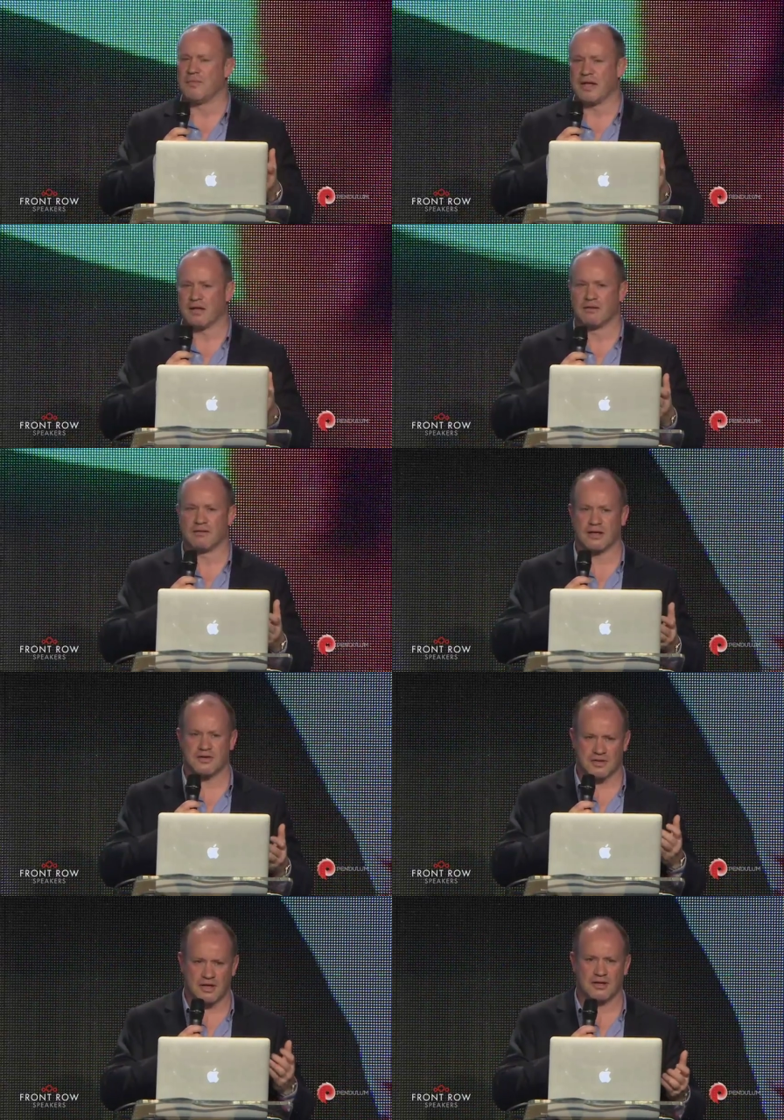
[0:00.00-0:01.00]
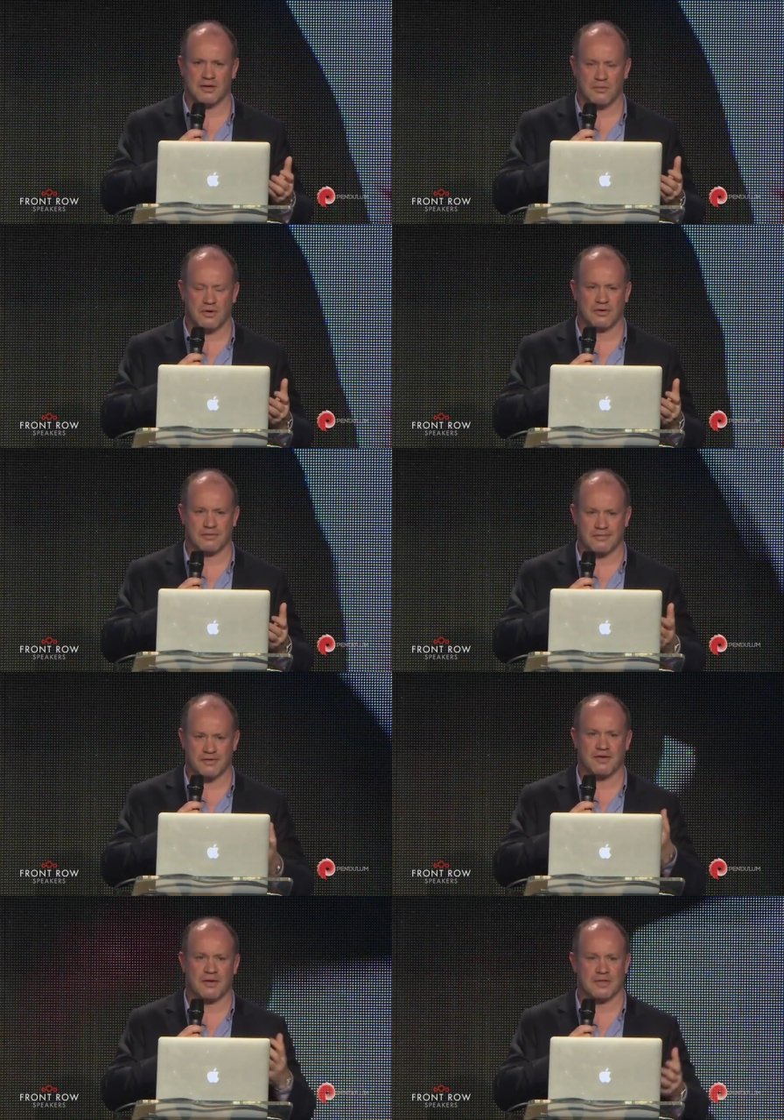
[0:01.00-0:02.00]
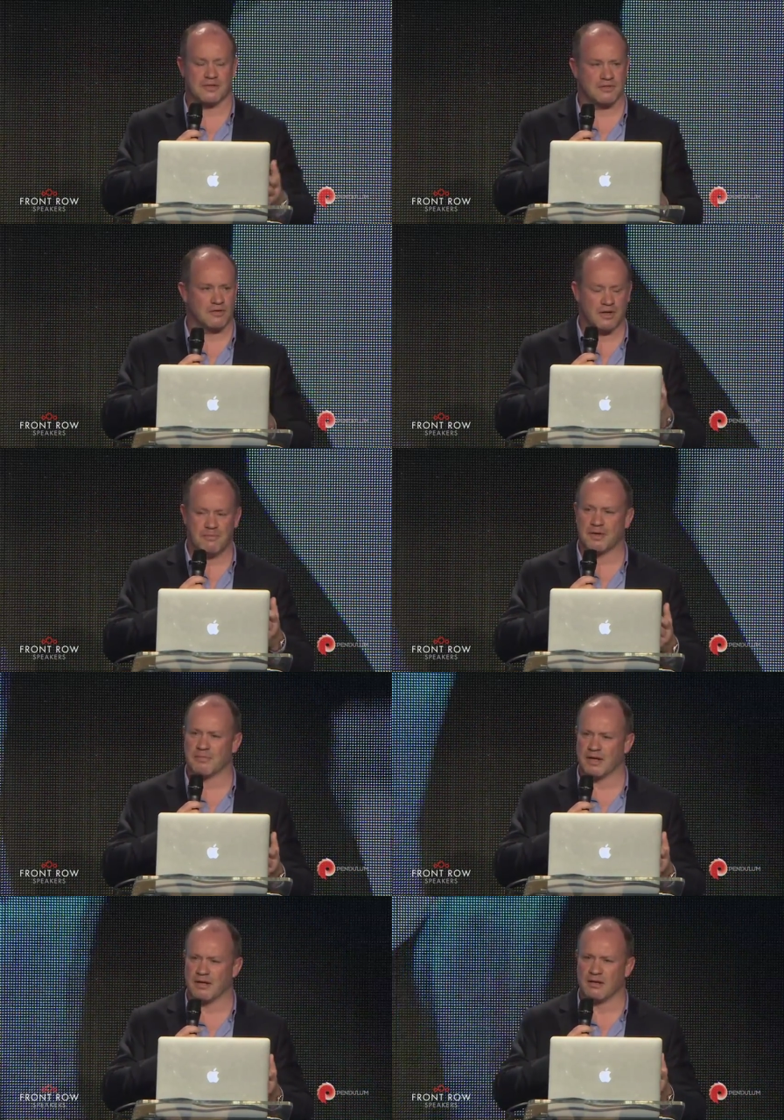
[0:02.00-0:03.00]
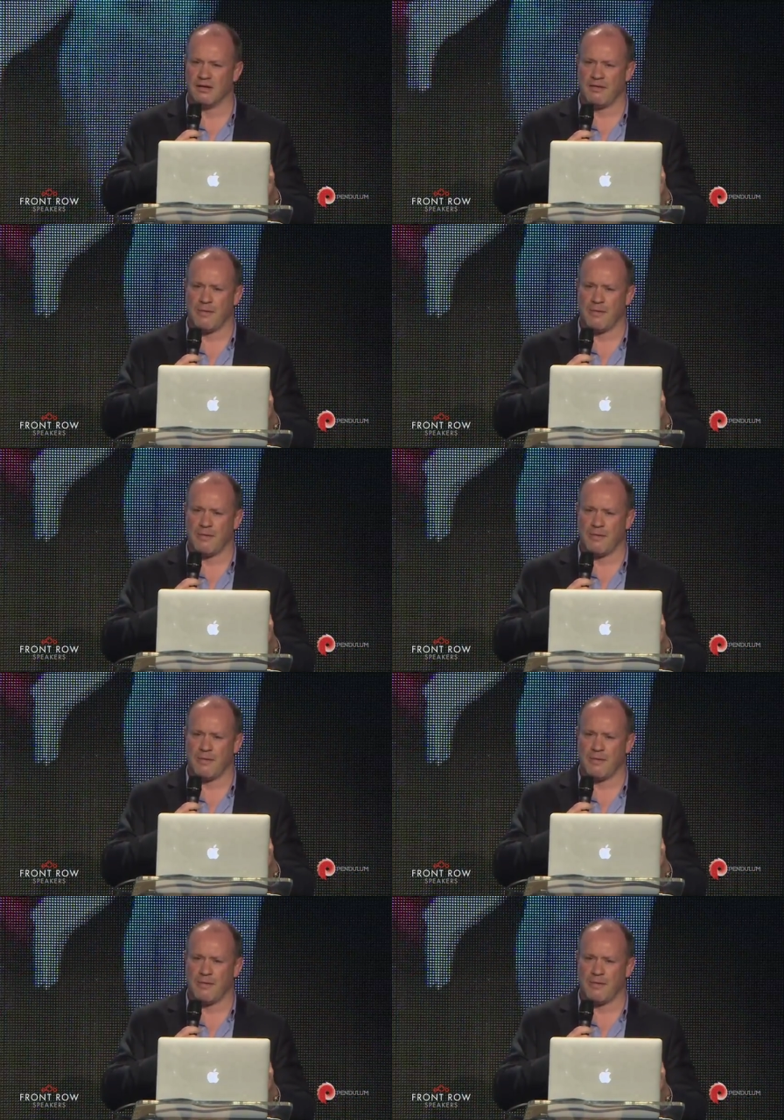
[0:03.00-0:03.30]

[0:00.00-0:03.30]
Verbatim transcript: the medal that Sonia won, the famous Olympic medal,